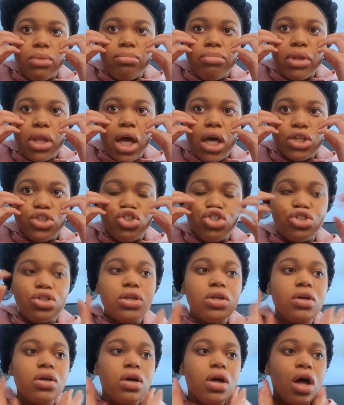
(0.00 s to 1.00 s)

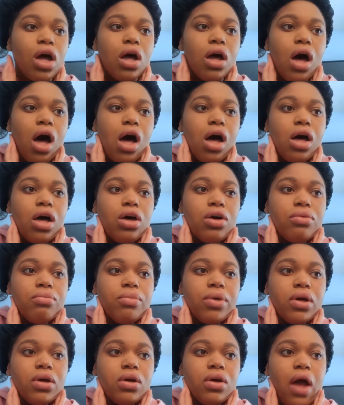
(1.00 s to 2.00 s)
blush,
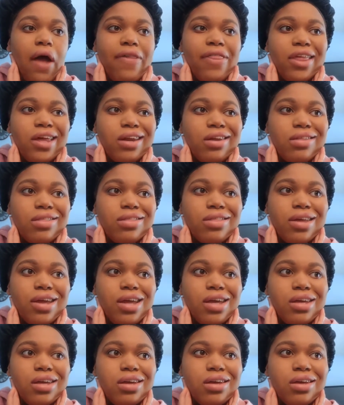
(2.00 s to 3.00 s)
and then I
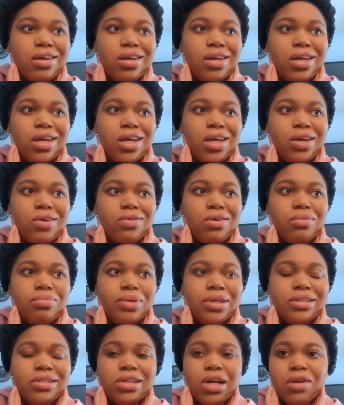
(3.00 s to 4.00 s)
think we'll be